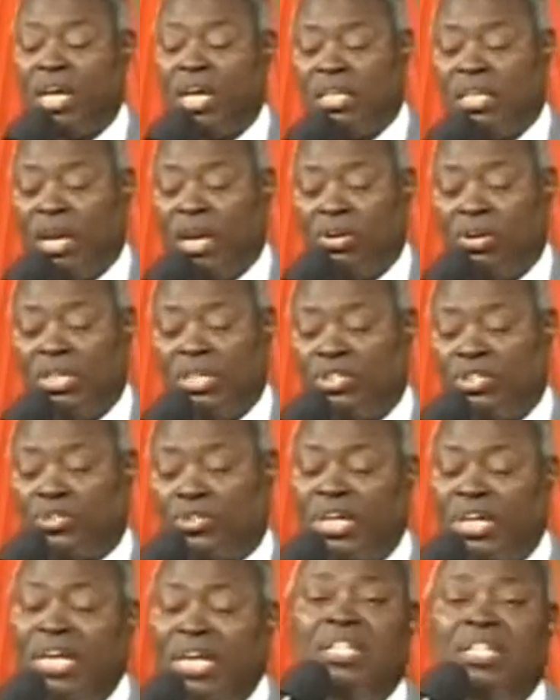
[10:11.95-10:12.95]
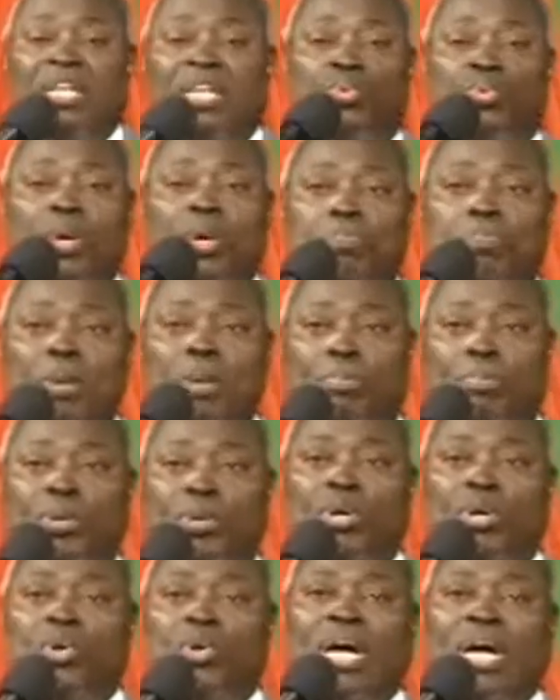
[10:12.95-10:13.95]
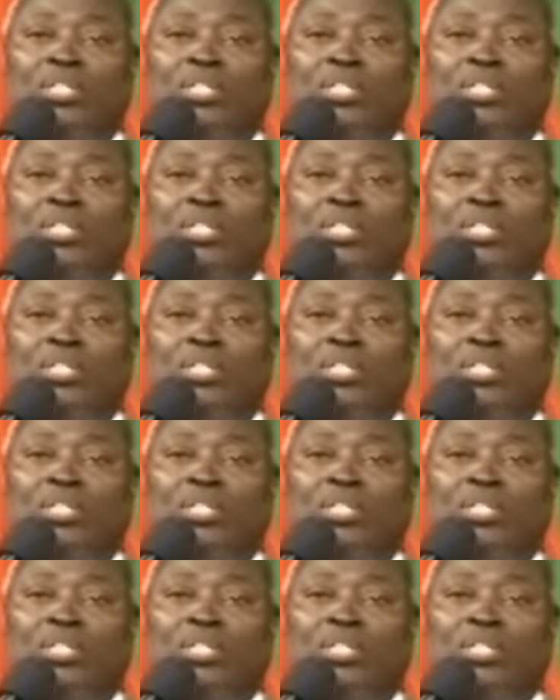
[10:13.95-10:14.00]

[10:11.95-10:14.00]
The Lord is saying that when people look